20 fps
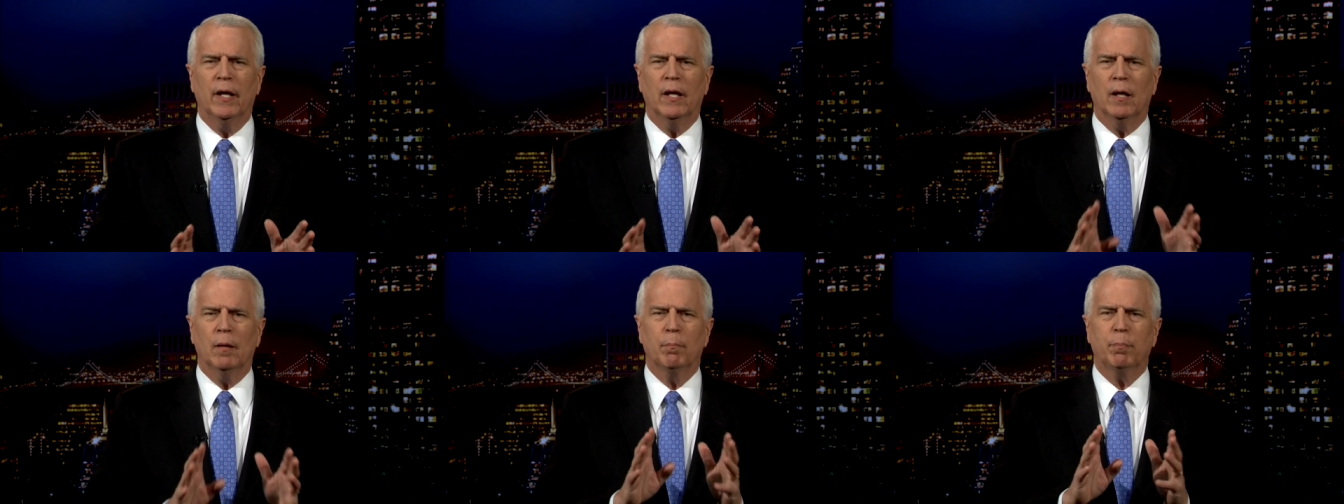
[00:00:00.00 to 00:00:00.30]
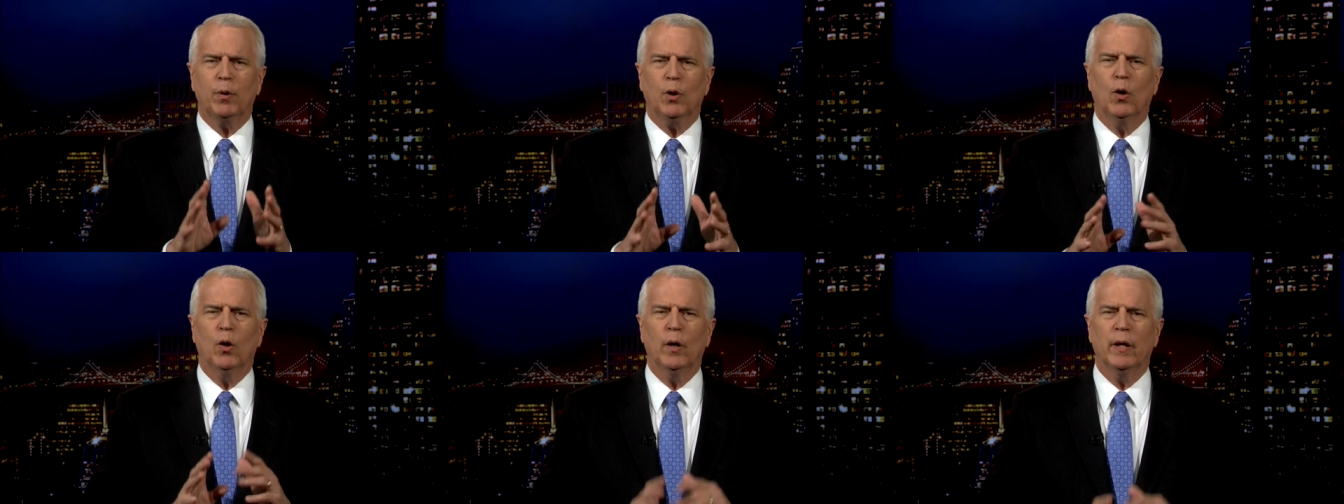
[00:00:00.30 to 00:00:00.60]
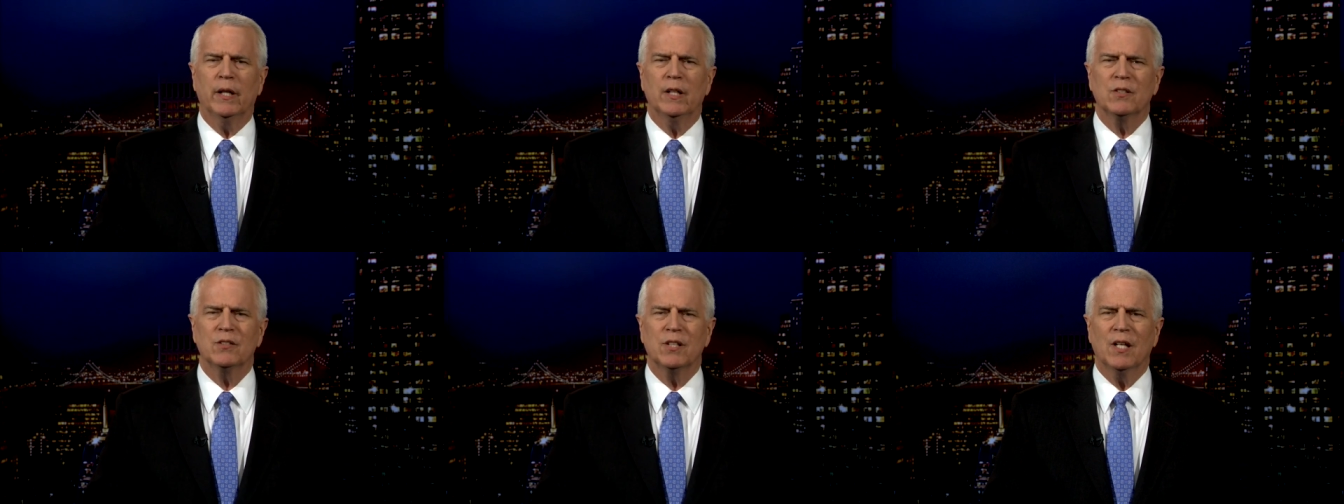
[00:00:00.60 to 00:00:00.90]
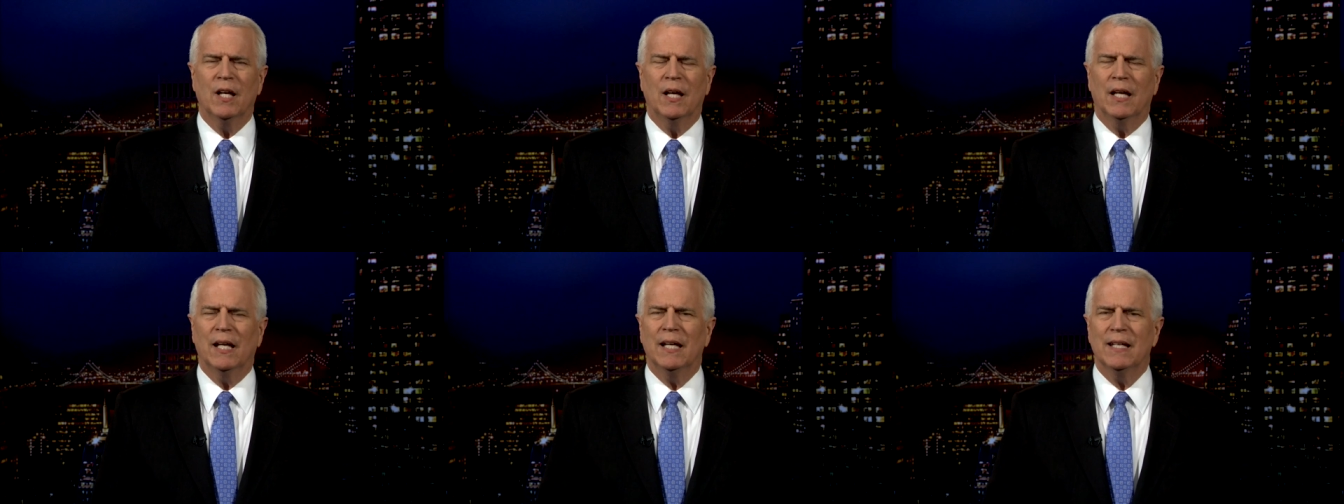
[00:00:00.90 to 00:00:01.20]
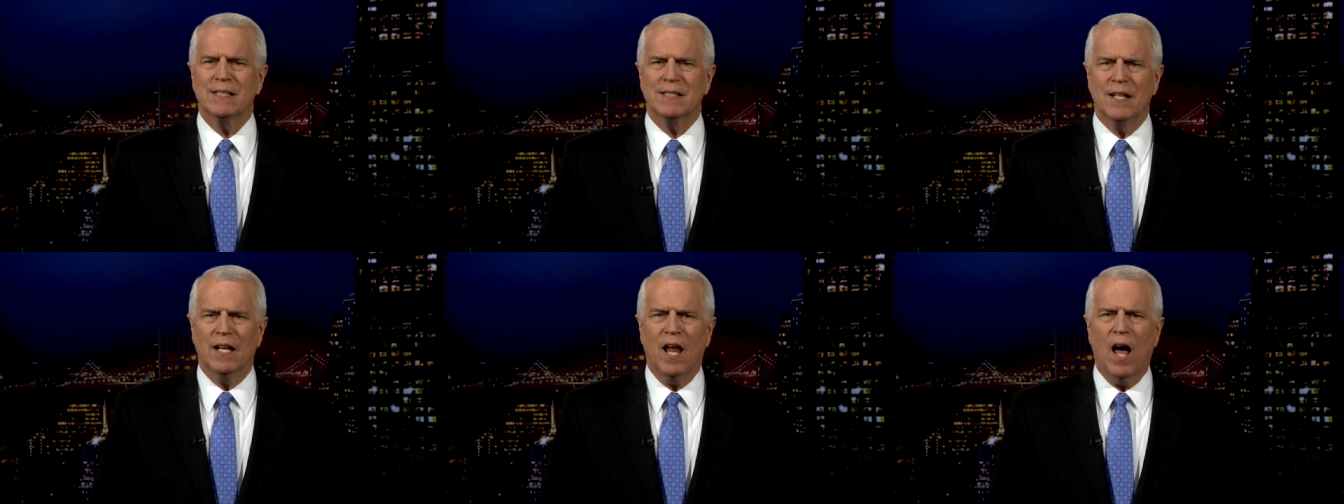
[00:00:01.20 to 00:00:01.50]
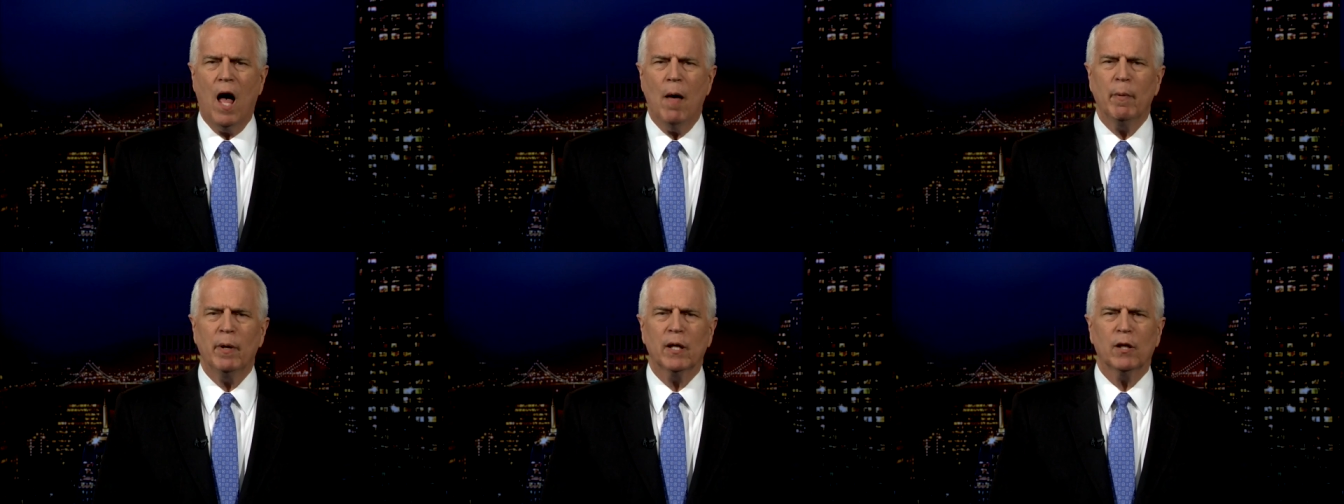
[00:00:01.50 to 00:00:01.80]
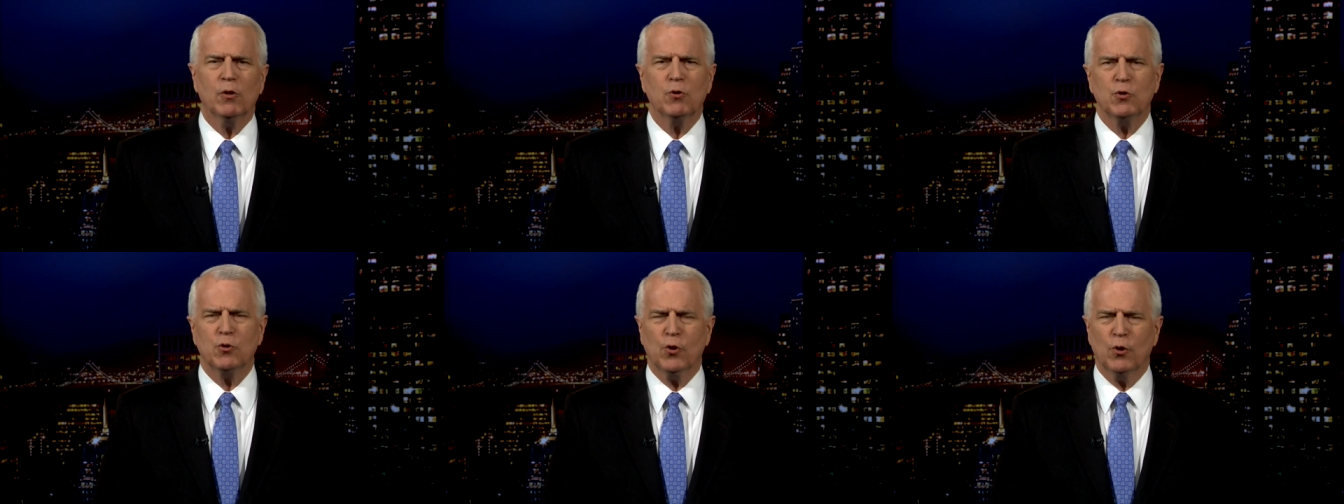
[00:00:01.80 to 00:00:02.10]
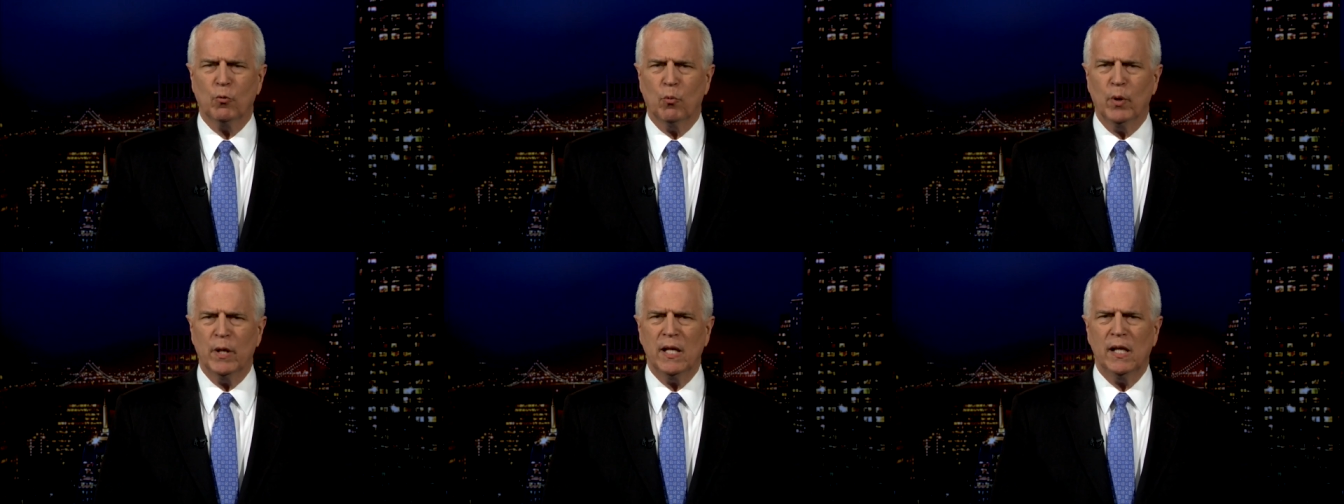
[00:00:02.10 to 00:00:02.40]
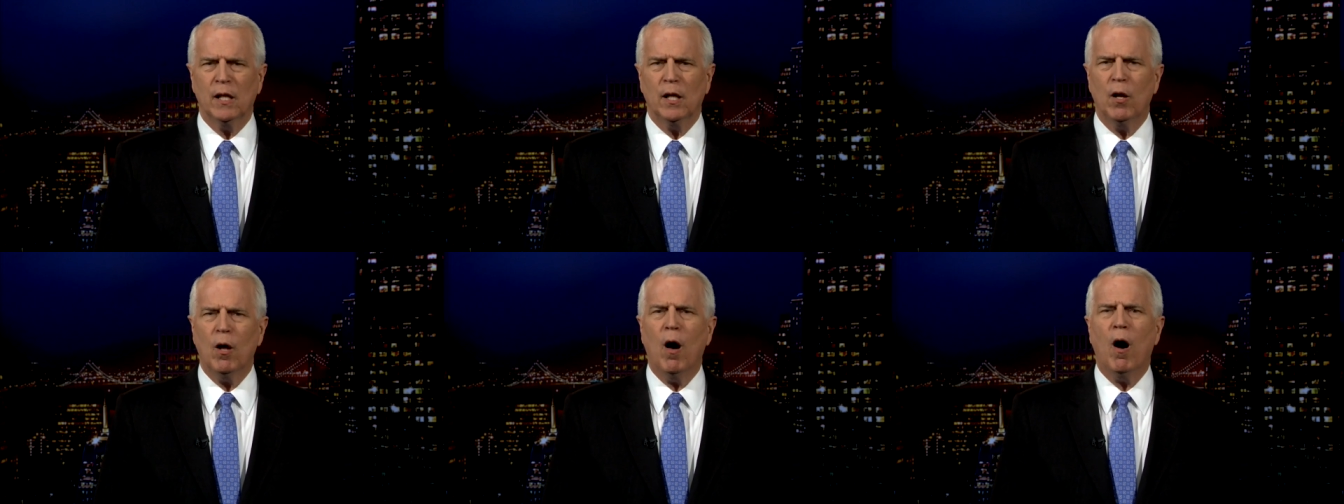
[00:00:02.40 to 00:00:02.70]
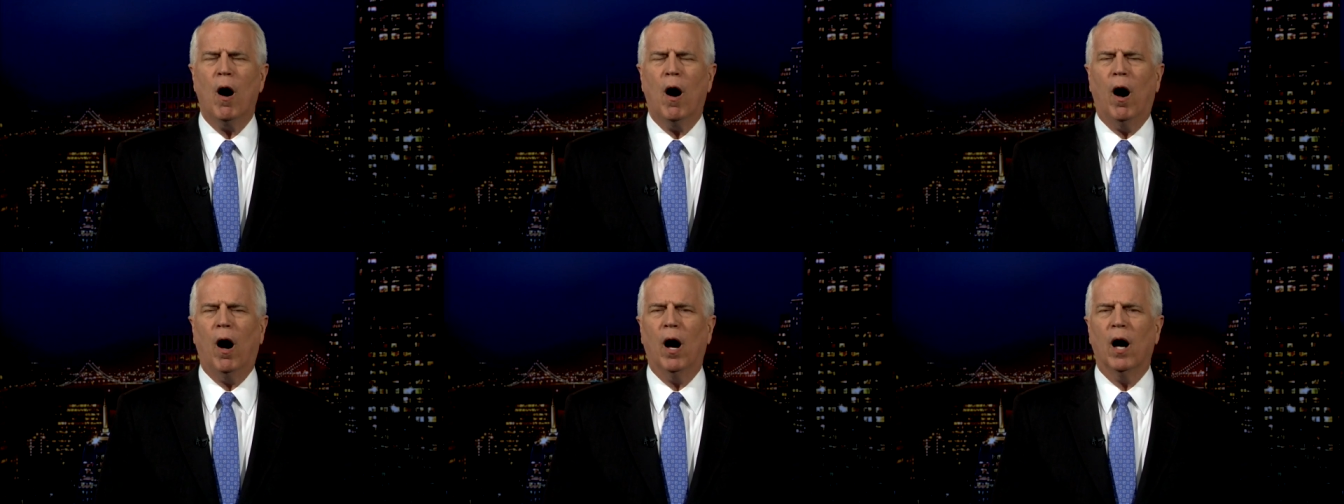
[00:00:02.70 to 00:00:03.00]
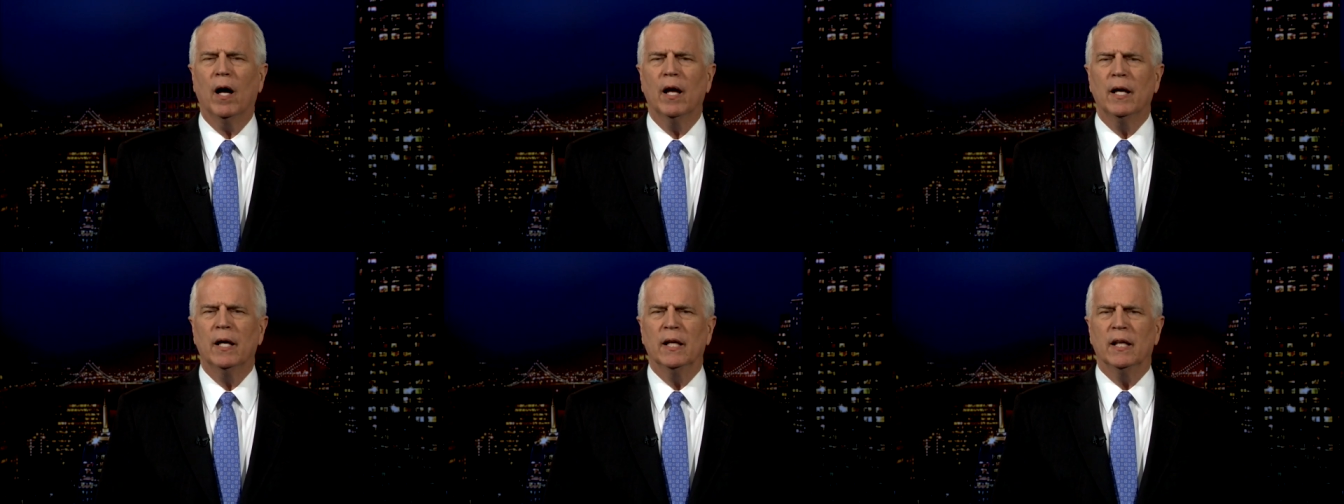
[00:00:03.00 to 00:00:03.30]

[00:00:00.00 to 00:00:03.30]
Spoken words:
employs Islamic Sharia law